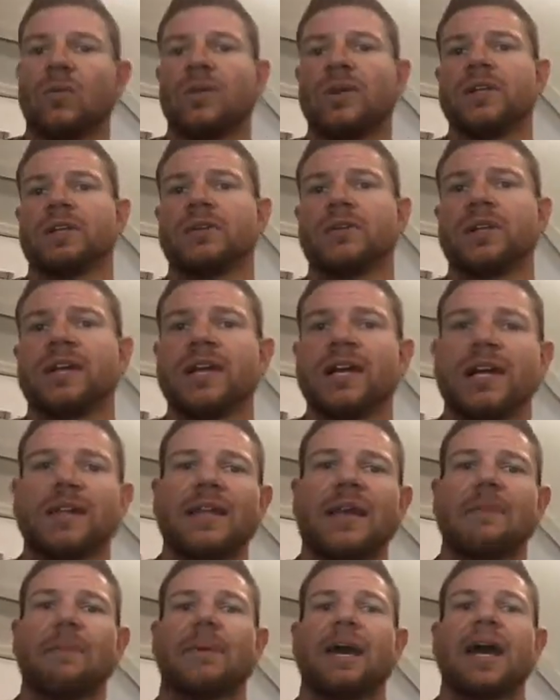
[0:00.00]
when you're looking
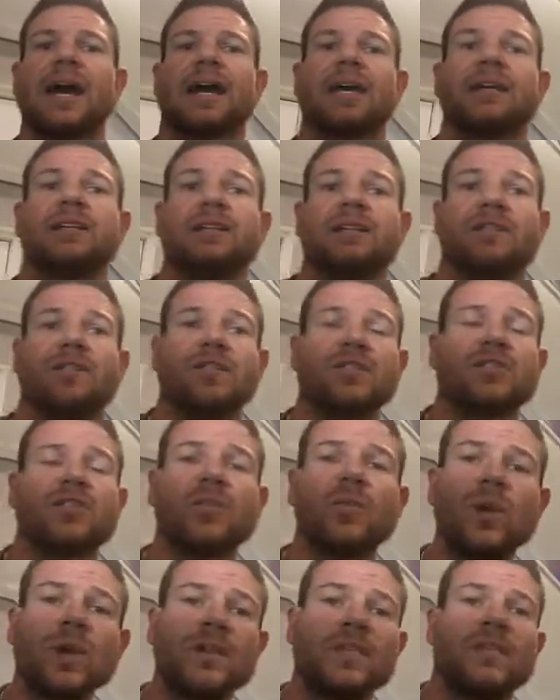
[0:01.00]
at that package, if there's
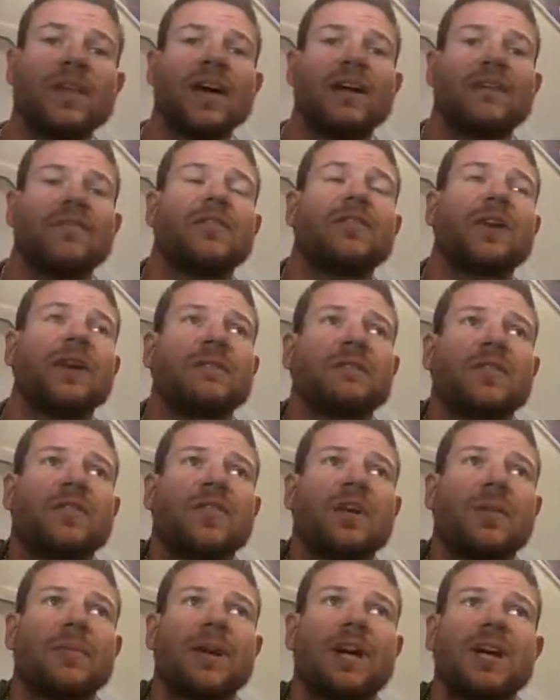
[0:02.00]
25 grams of
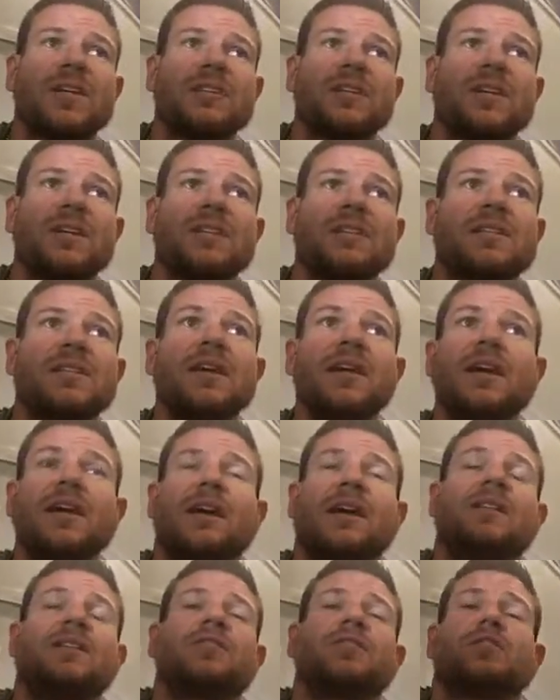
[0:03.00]
carbohydrates
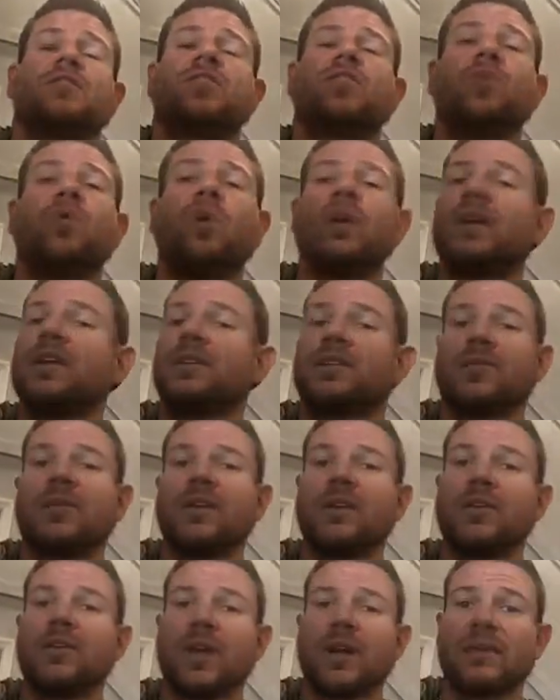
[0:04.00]
and there's
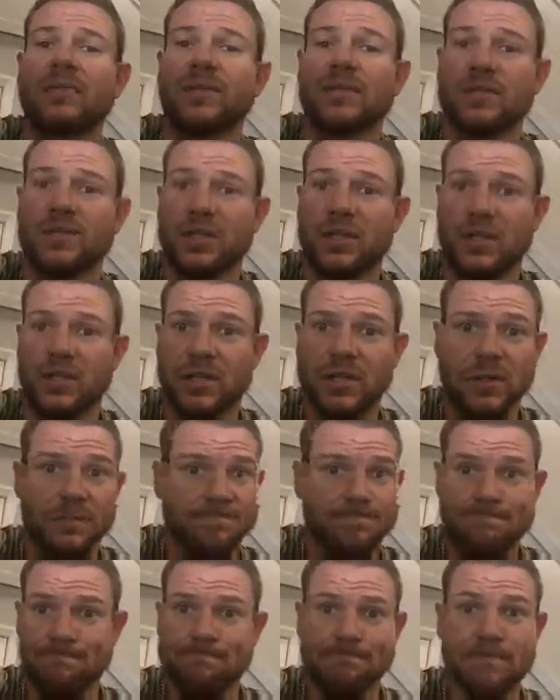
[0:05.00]
23 grams of
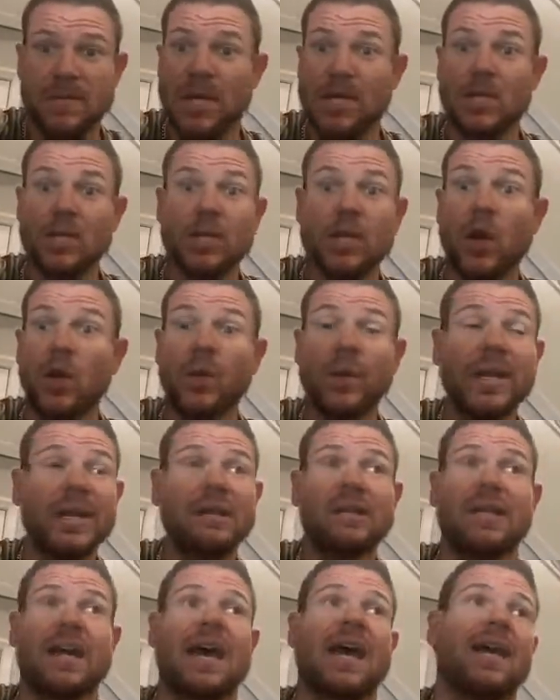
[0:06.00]
sugar, don't
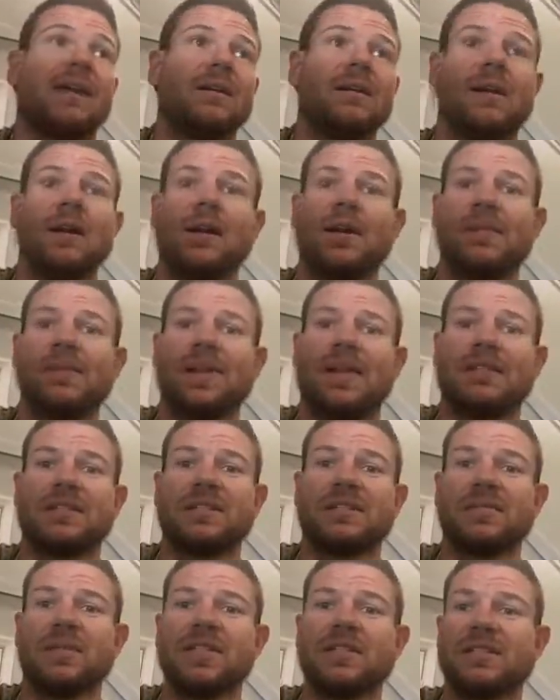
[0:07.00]
eat that. That
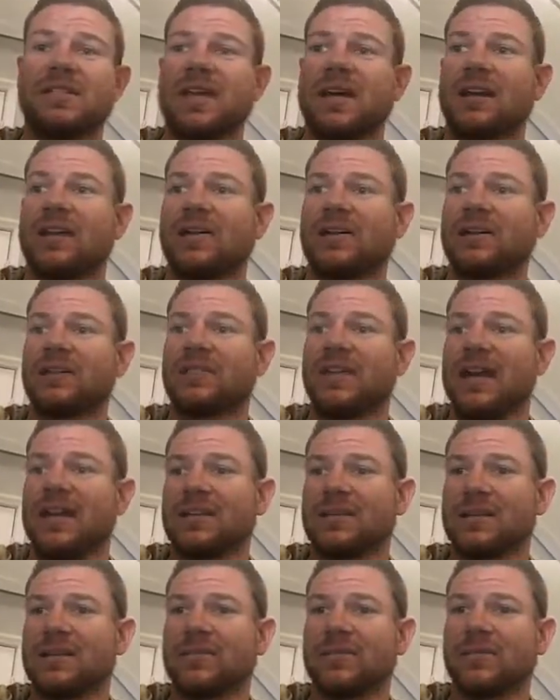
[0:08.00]
just means that all of that
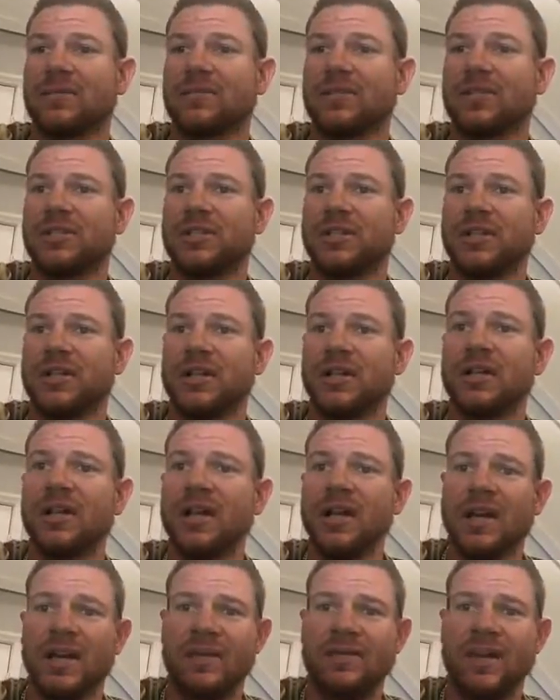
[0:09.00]
is coming from sugar,
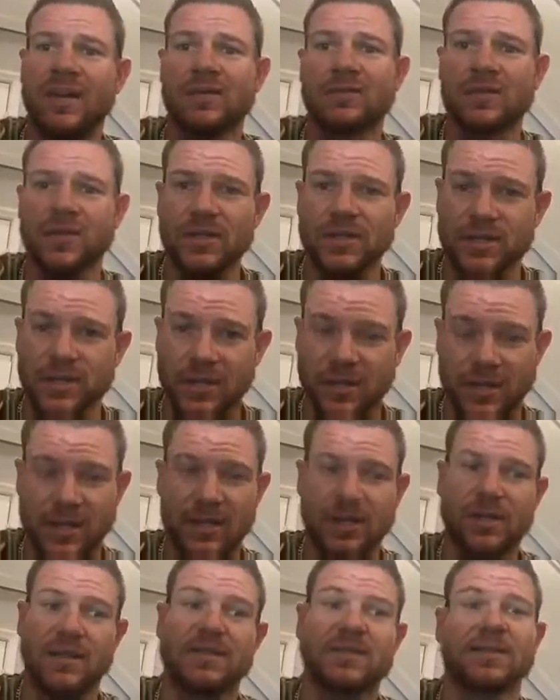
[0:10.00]
and that's where you start
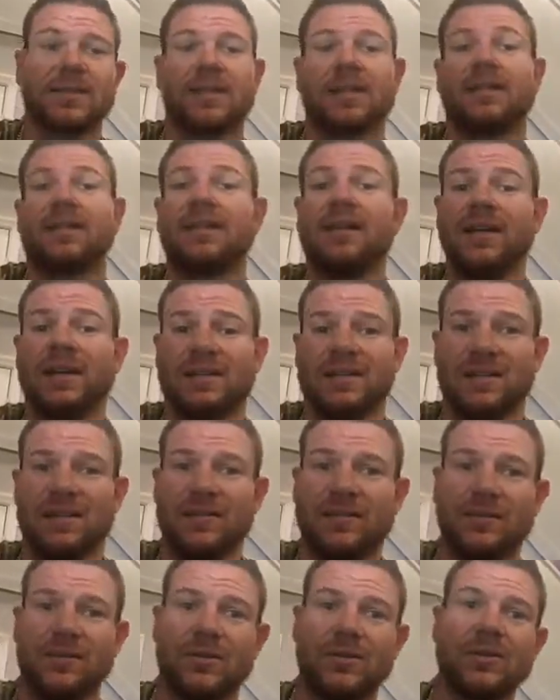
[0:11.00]
getting into like the next
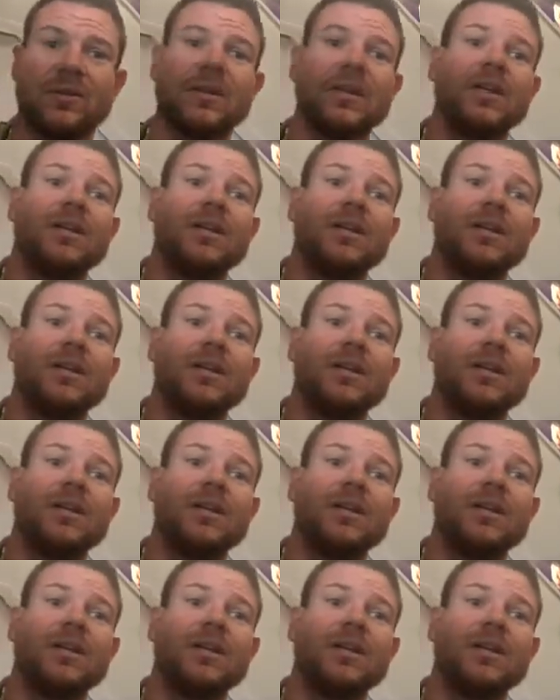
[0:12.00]
level,